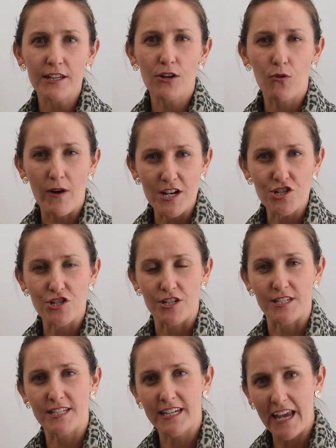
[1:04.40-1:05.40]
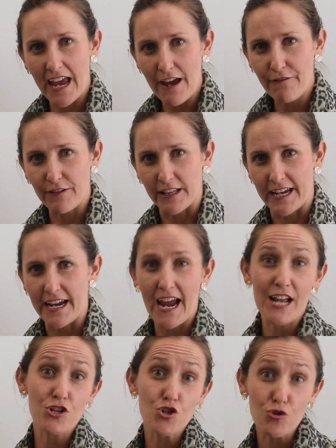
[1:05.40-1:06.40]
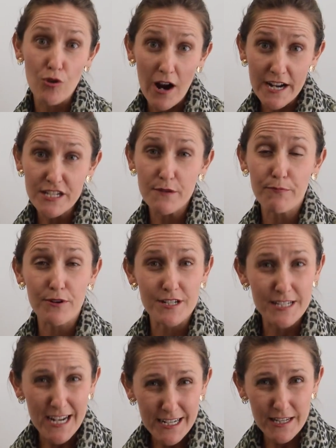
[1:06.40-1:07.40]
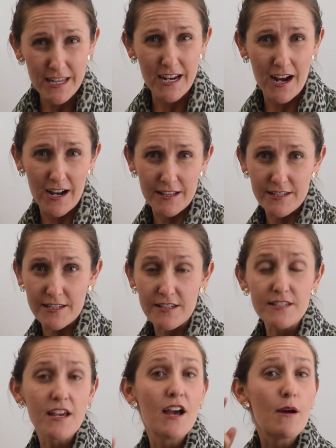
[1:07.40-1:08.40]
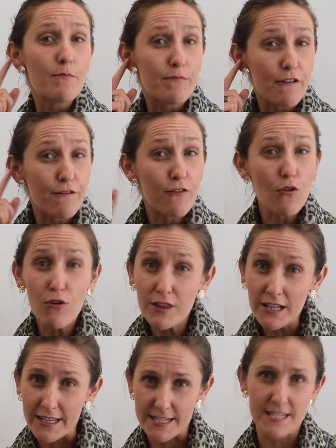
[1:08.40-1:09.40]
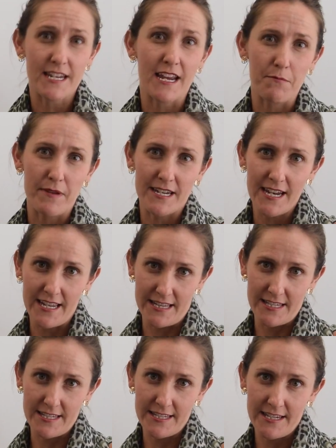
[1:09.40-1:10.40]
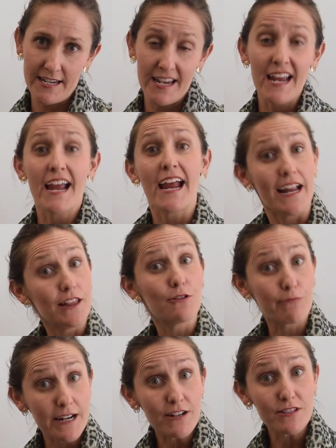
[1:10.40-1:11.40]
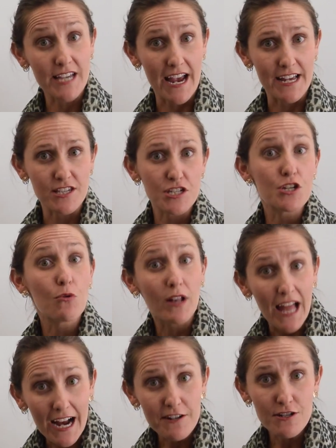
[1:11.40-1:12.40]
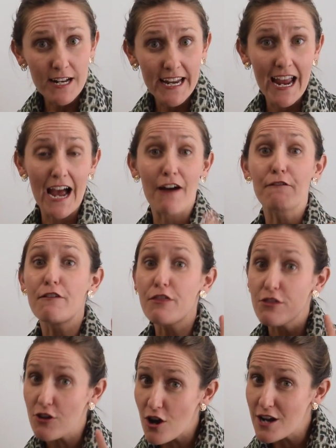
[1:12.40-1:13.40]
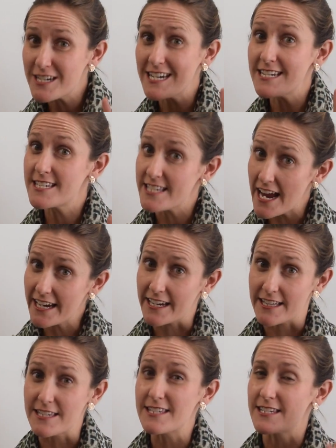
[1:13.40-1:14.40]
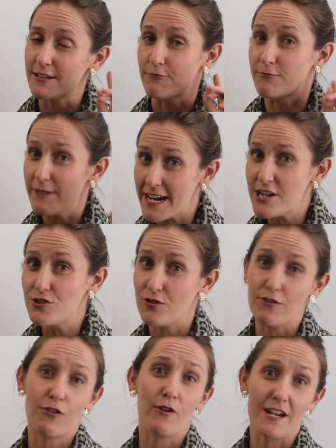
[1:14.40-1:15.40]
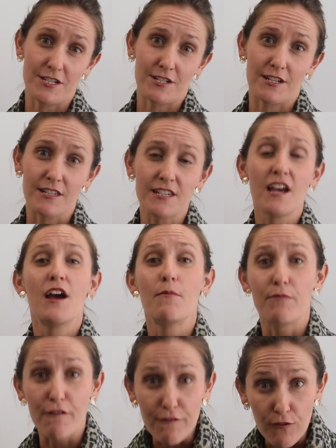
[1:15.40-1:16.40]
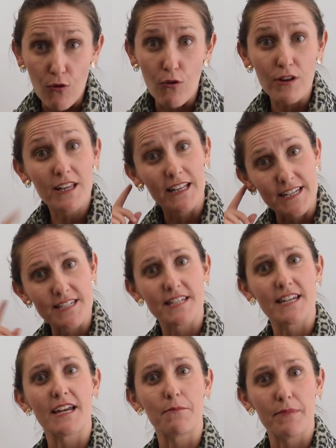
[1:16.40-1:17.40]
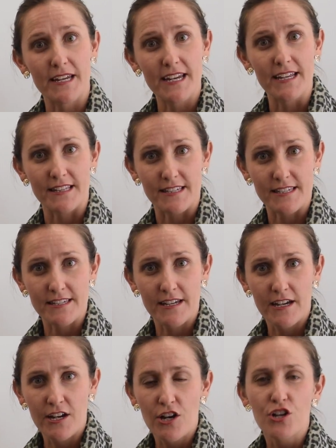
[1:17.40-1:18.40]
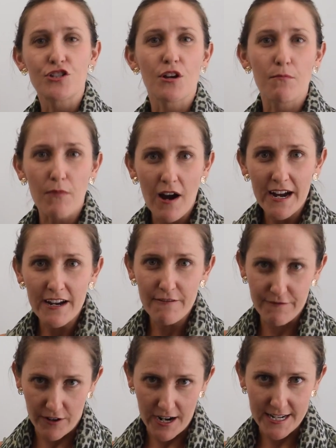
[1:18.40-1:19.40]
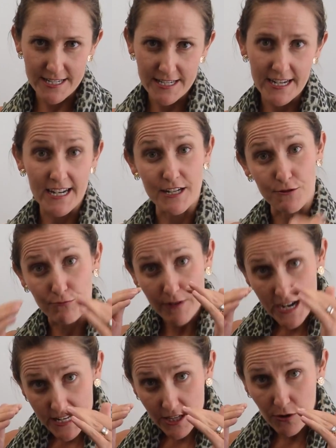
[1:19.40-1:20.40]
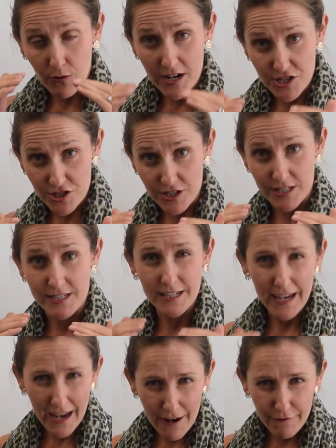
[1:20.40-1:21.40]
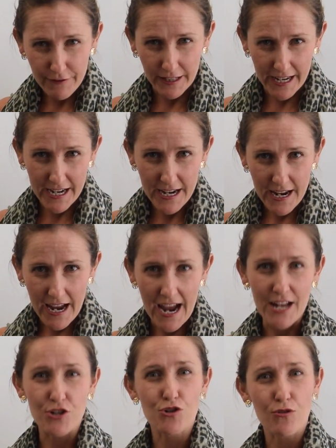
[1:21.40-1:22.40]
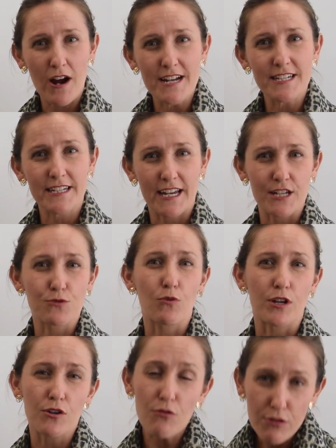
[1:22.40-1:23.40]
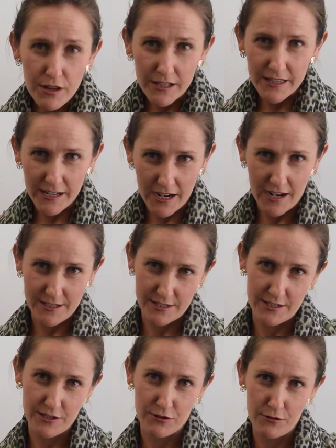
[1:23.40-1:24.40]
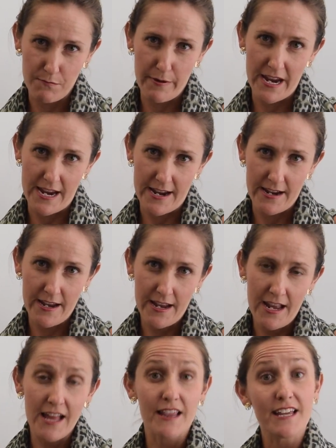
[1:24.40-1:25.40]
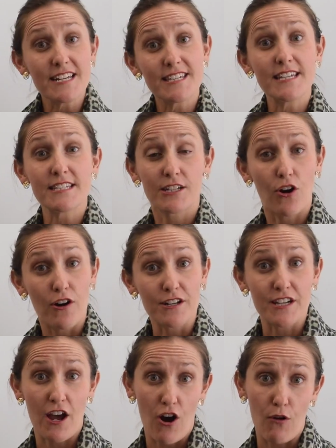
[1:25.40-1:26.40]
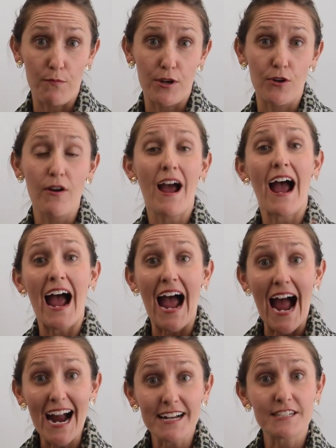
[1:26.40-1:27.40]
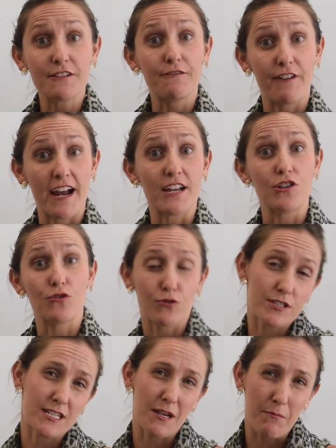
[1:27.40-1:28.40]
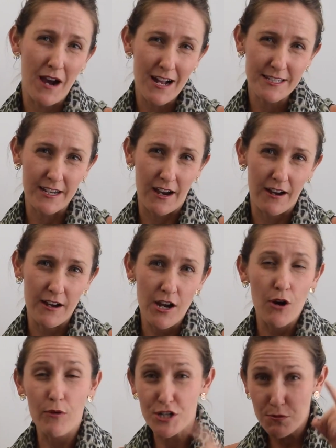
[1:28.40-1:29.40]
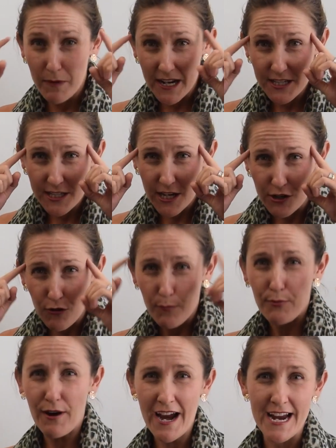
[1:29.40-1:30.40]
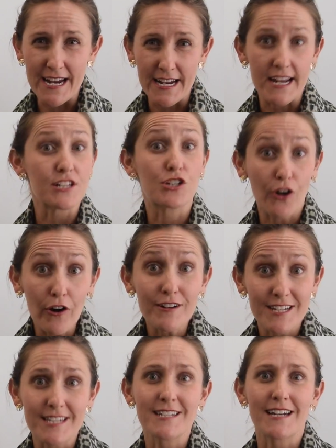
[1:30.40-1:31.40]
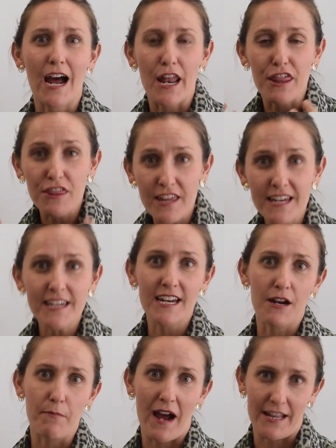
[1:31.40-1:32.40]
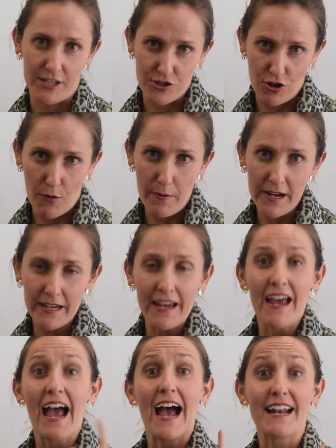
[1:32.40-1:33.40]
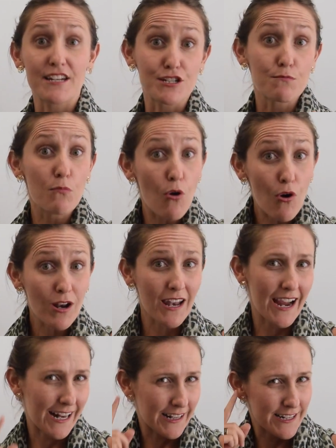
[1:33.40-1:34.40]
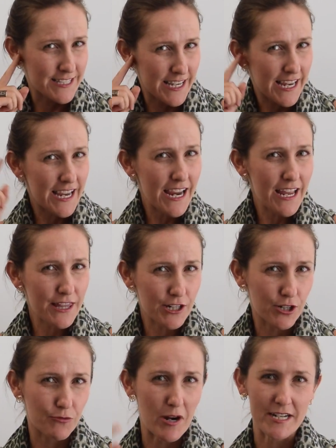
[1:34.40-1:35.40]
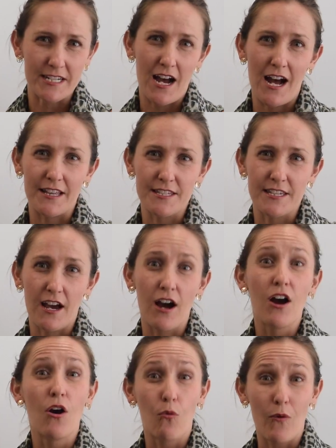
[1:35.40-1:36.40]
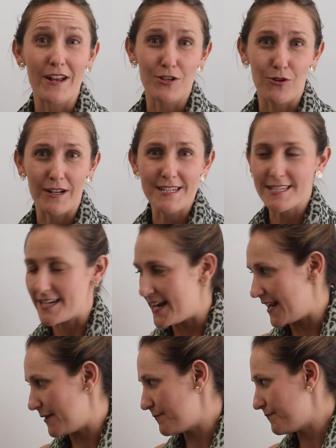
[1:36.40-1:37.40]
the questions carefully and try to predict the answers before the listening begins. In the real test, you will actually have 30 seconds to read your questions before the listening begins. So my advice is read the questions carefully and try to guess what you think the answers could be. This is going to help you activate your schemata, which means that your brain is going to start thinking about the topic and is more likely to hear the correct answer when you're listening.